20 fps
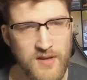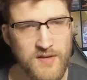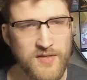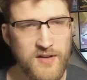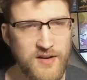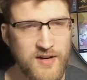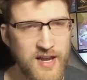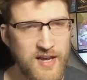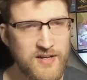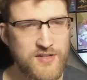
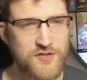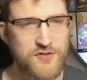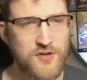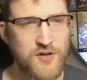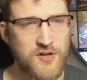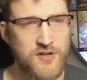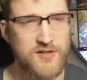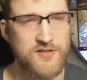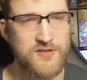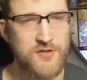they're kind of
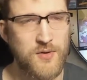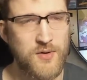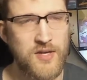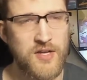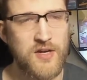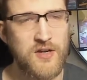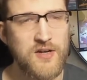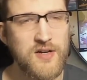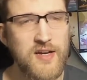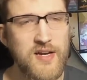struggling. So
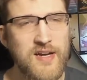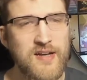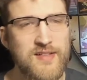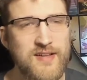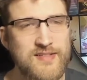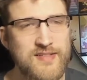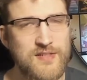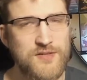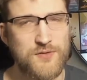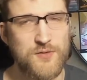here,
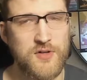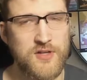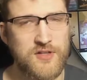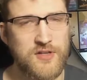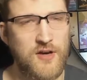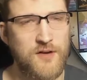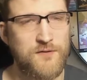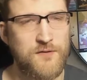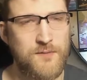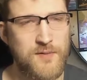this is really
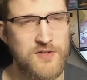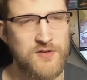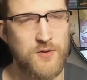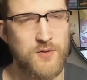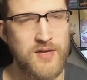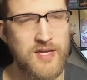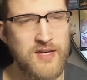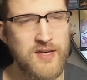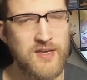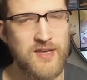tough for me. So
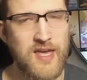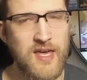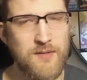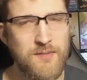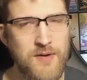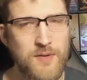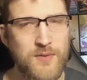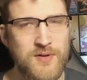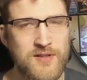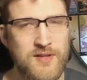he could get
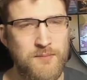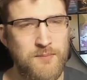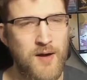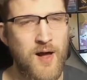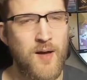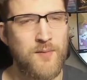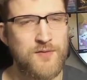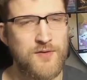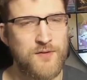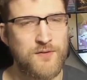me with the
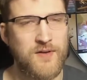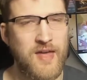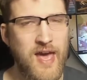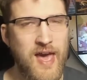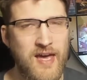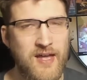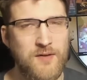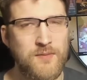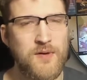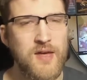bombs if he
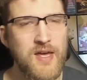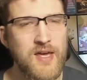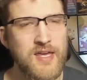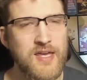had them.